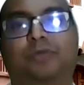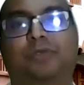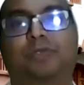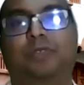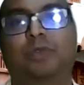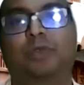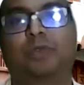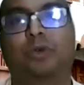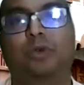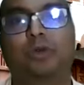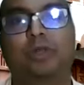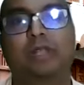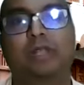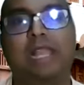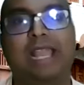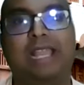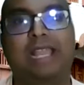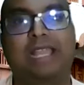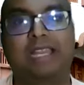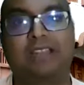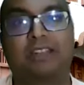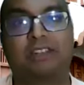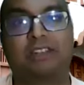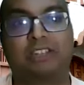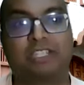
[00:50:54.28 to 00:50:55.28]
So
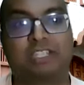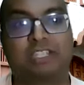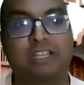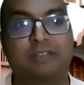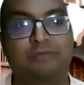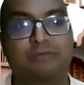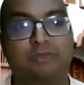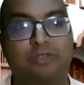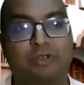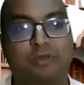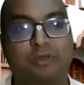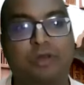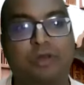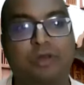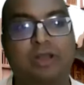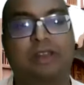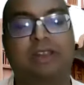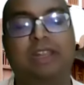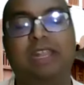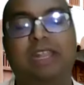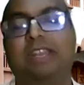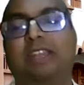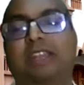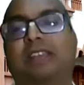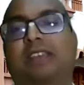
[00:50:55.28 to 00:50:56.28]
like in Krishna book, we'll
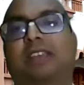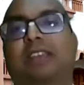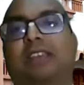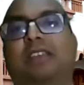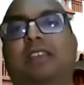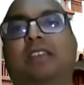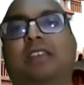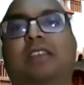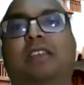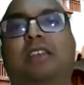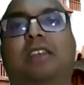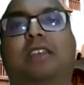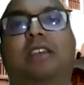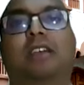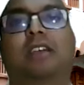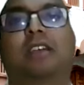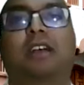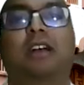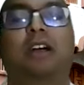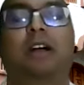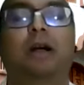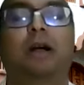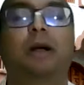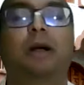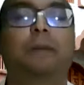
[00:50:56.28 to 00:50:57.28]
read
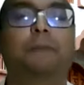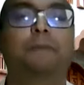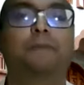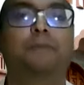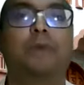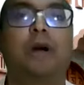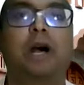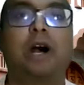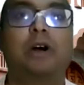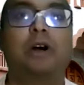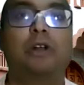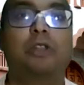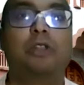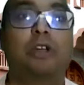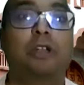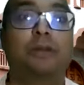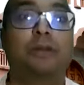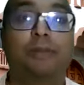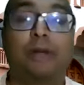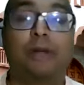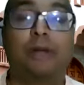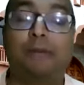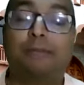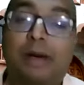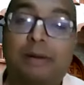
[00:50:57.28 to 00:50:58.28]
how
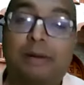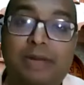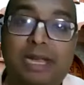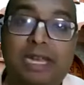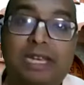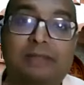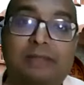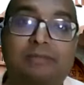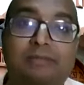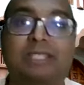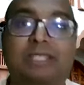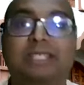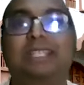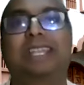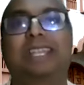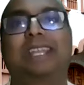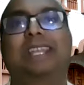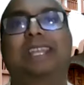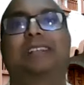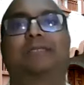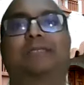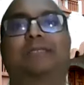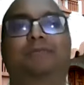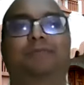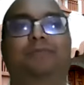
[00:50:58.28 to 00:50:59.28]
Lord Brahma made a
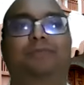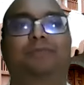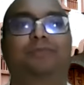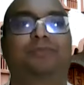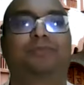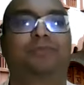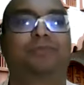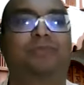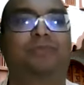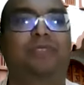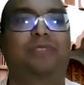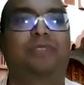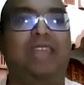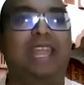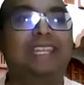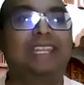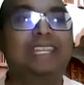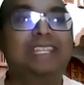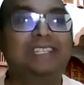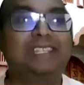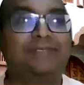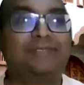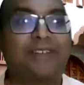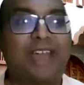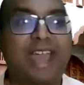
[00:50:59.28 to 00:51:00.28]
mistake
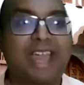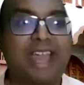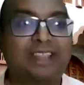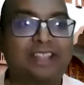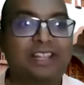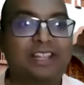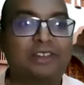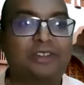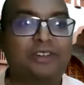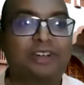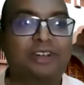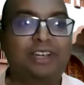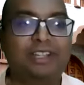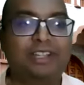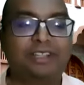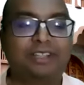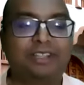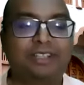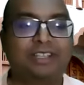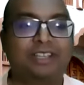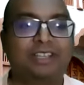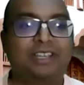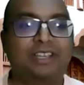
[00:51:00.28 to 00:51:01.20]
identifying the Lord,